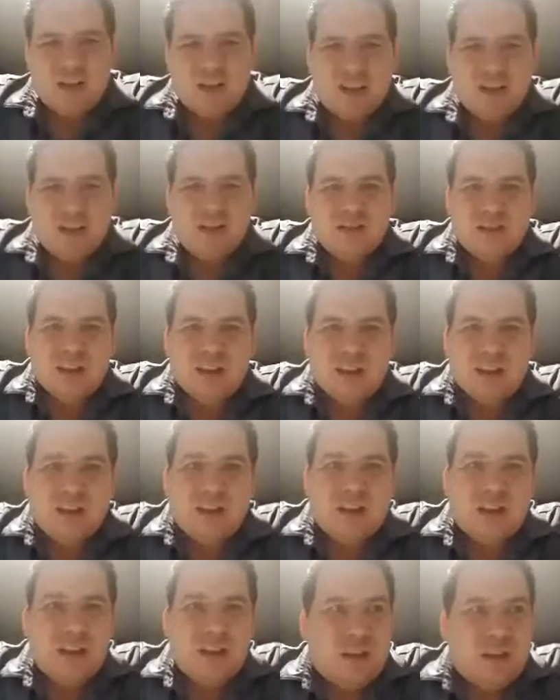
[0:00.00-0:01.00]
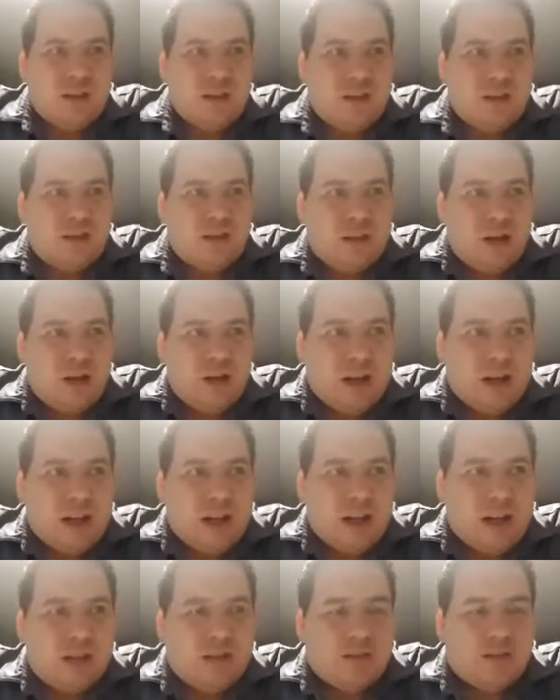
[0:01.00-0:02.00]
this league, you know,
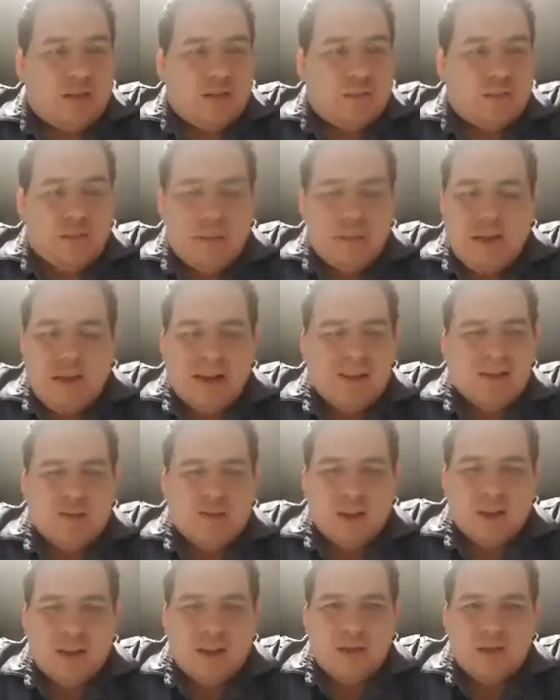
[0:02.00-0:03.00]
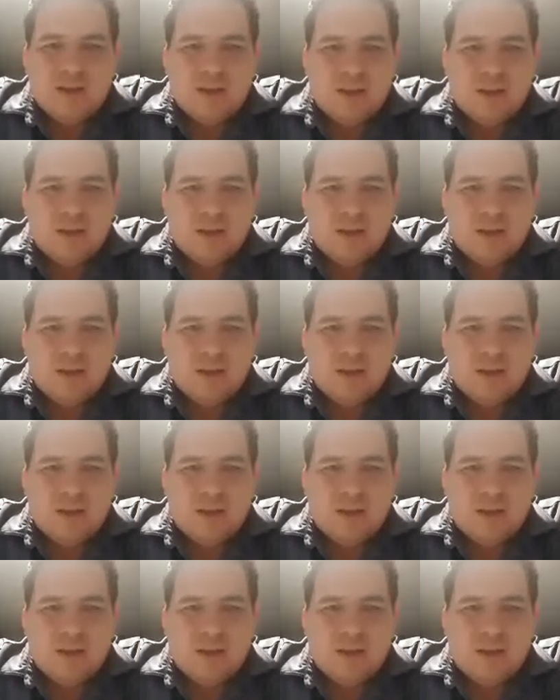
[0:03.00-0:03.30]
it's momentum in this league.